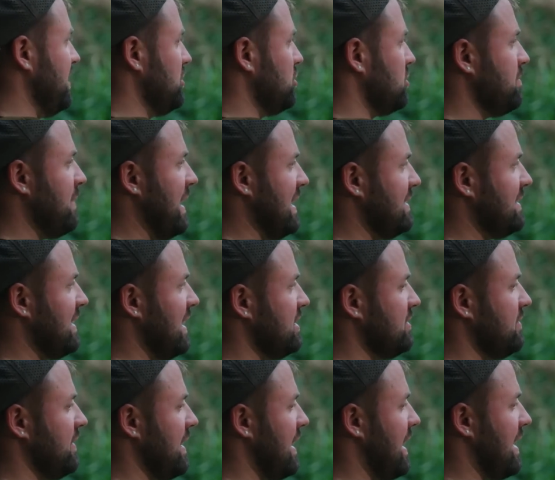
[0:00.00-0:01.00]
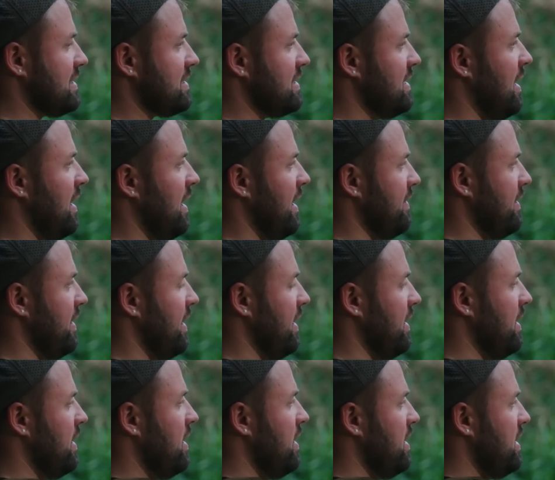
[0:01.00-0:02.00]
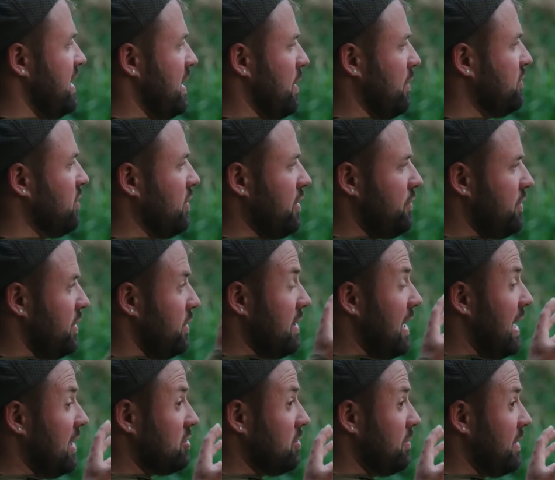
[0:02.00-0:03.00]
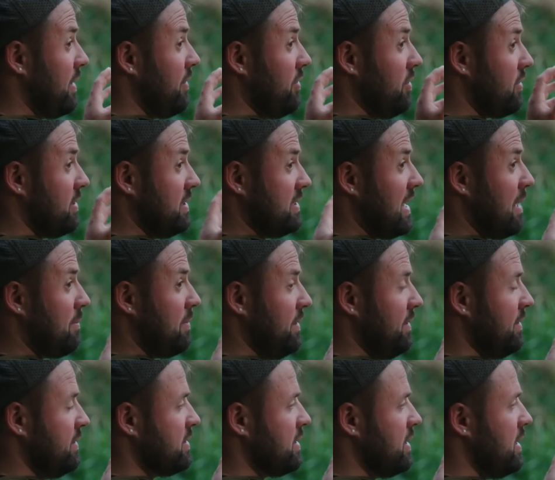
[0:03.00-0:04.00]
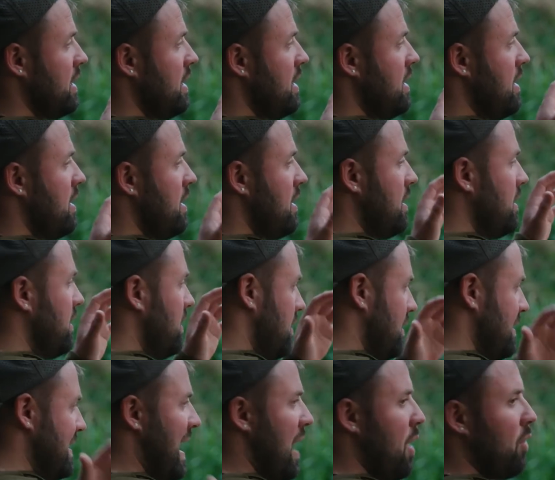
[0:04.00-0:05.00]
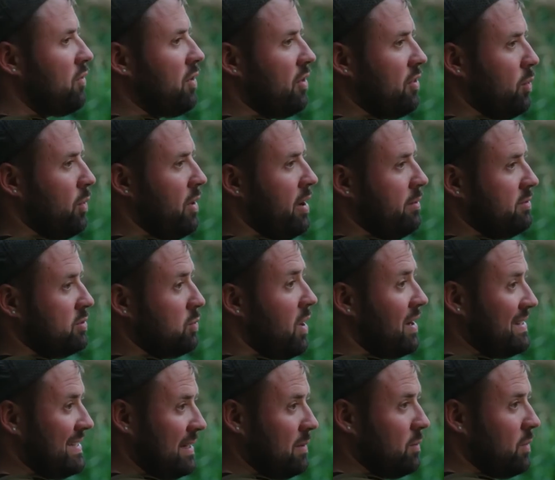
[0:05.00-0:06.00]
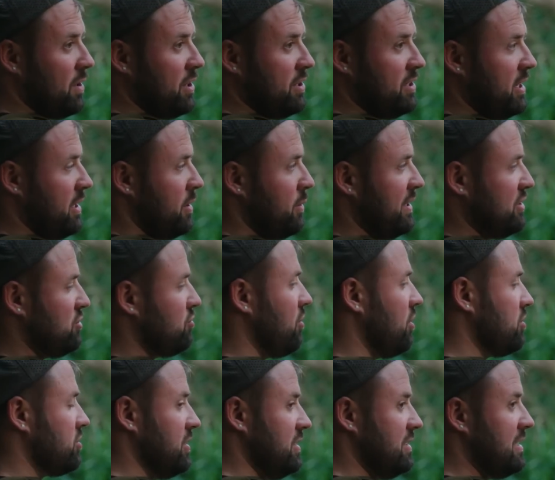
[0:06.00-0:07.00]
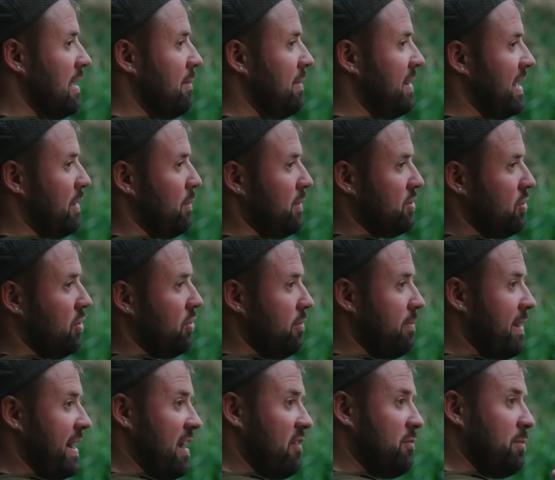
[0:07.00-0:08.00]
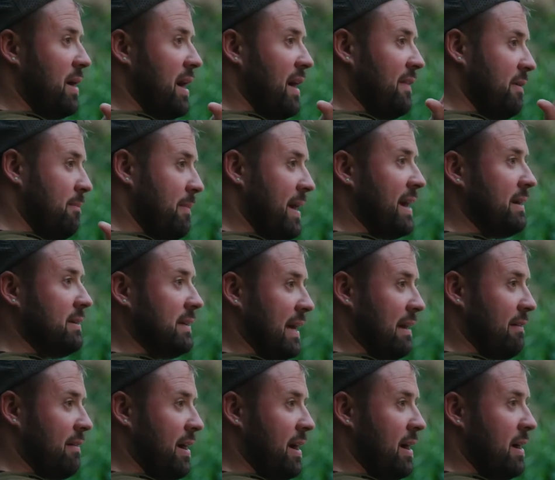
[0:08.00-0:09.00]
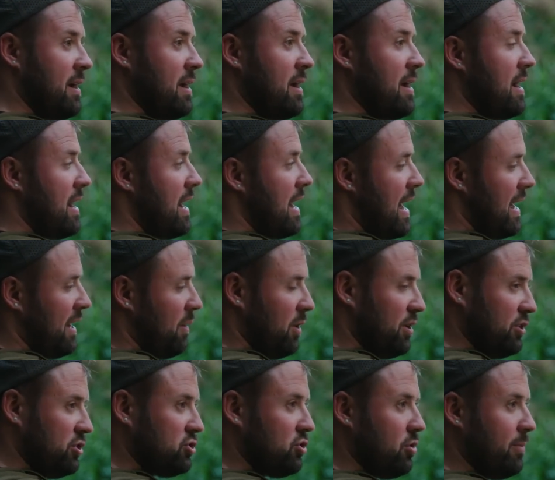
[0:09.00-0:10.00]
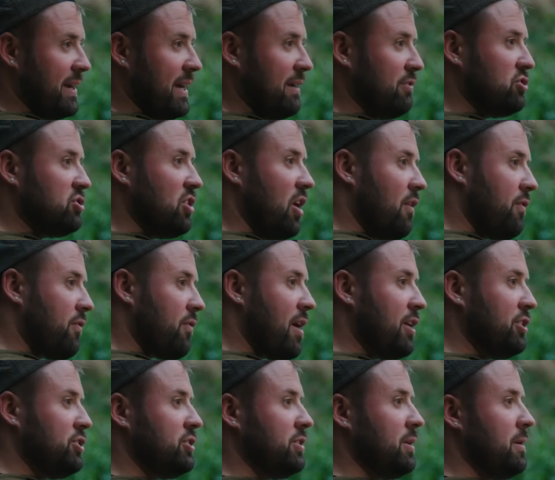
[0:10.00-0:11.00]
it just made sense for the last night that, you know, I've done a few nights up there and nothing's happened. Now I've got the worms. What I didn't want to do is cross-contaminate with all the bait I've put in the main area. Right. And I wanted to come in here and start fresh.